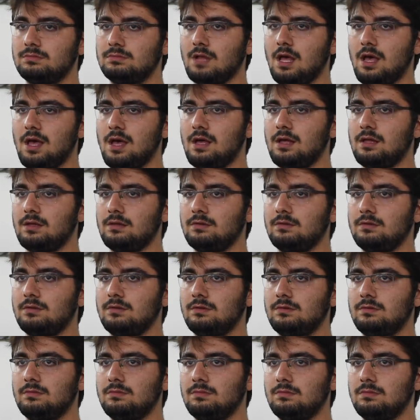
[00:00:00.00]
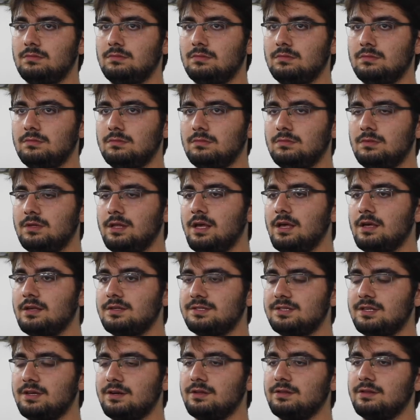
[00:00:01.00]
and being
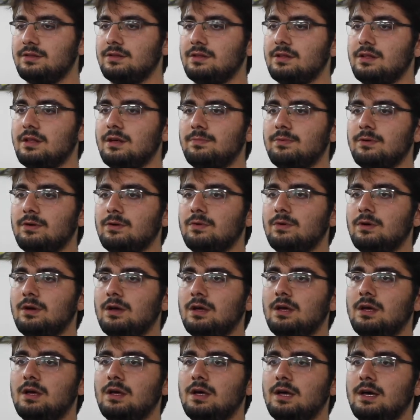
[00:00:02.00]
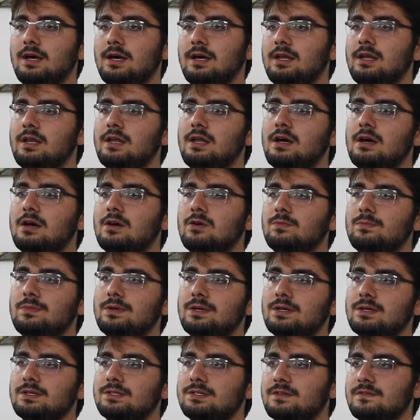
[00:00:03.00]
settled in Aleppo. And now,
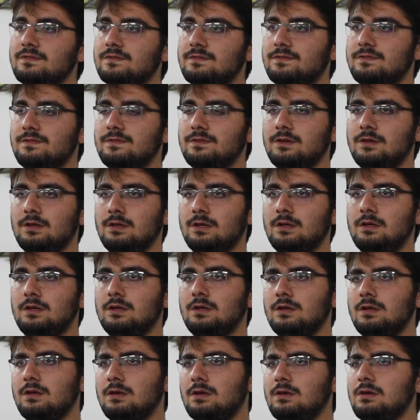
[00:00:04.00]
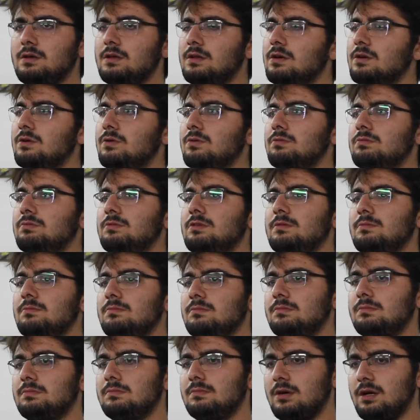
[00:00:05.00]
because of the
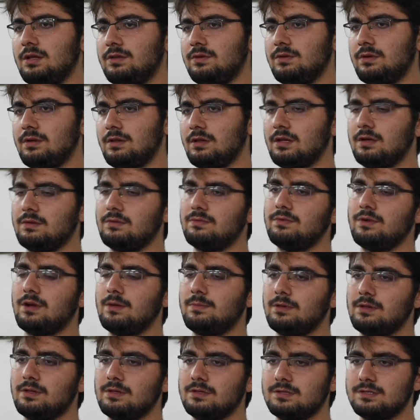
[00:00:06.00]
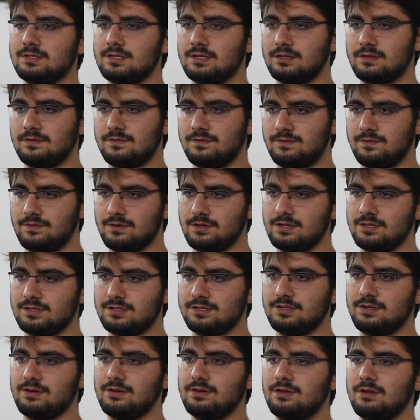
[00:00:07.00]
moderate rebels and the Free
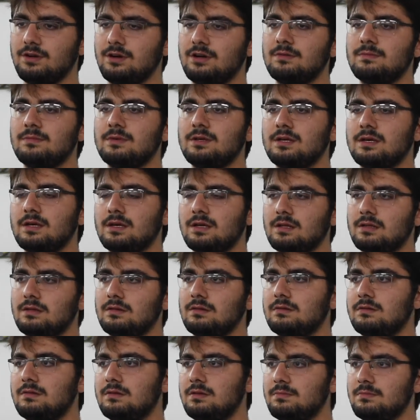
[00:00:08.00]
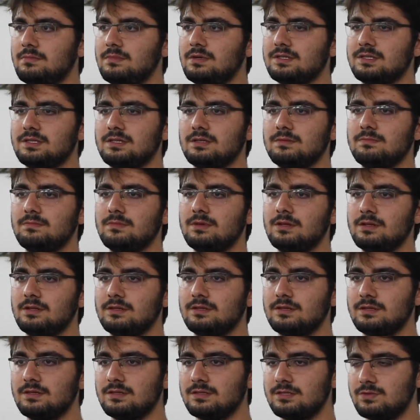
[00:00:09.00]
Syrian Army and the Muslim
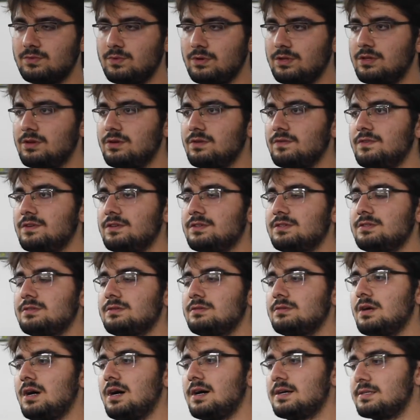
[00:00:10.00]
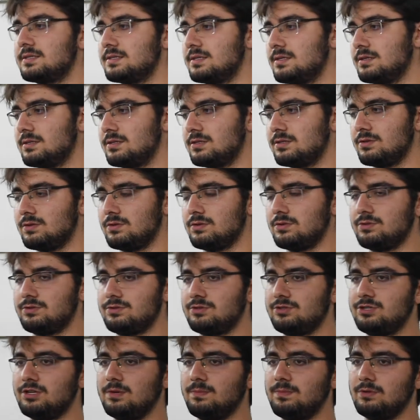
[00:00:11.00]
militants, whether if it's ISIS or
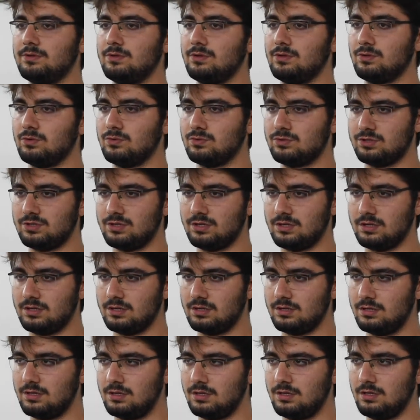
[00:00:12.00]
Jabhat al-Nusra,